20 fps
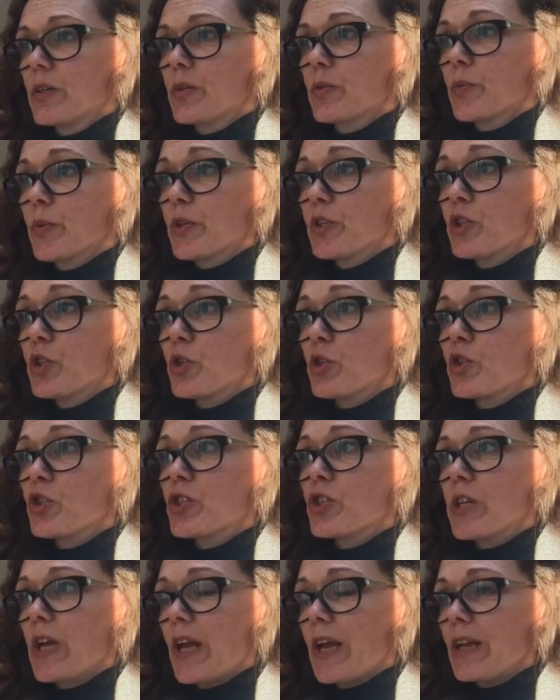When you
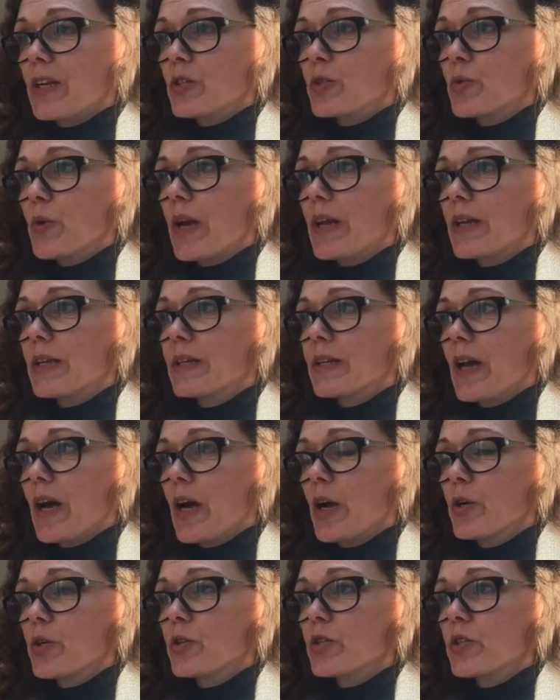chant right
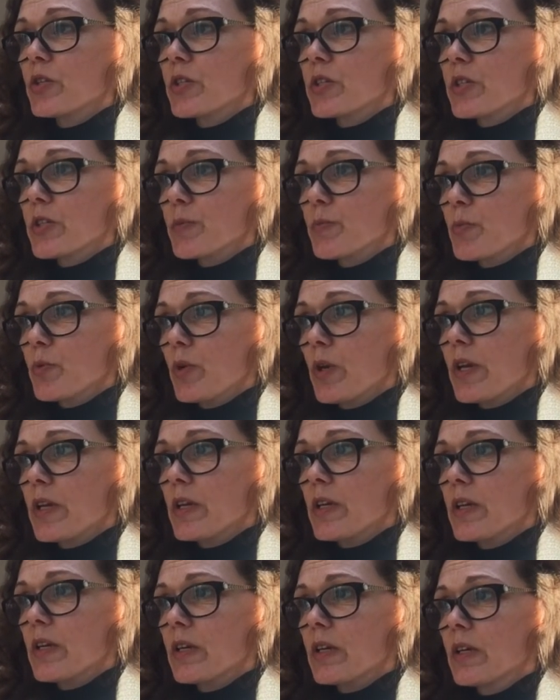now, you're
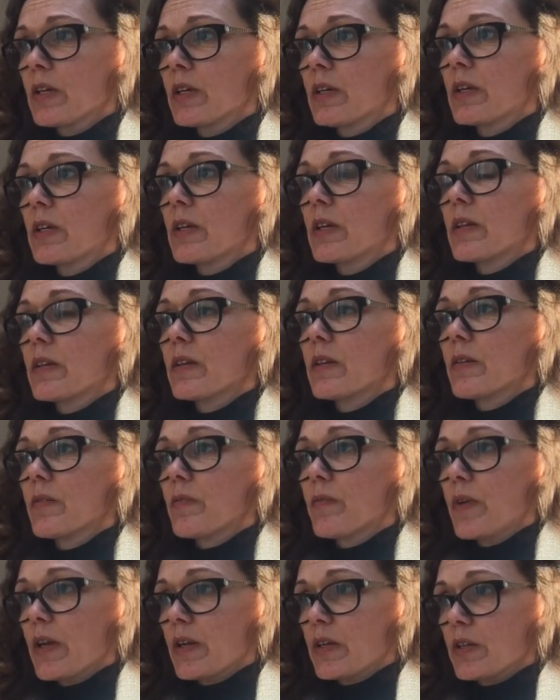stimulating the
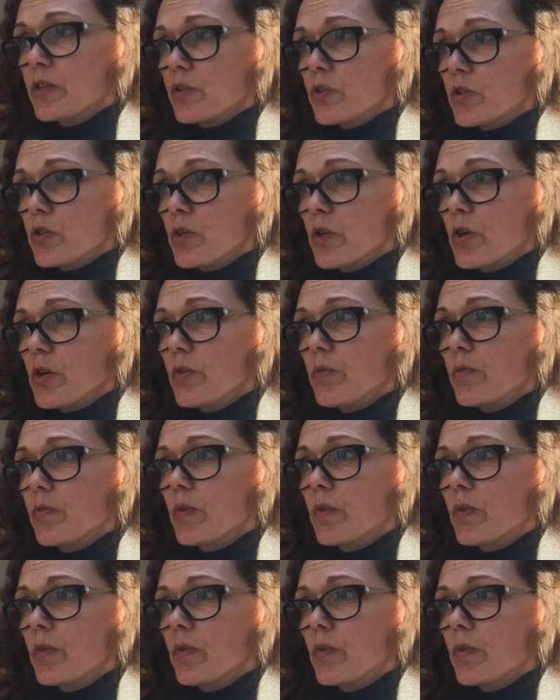vagus nerve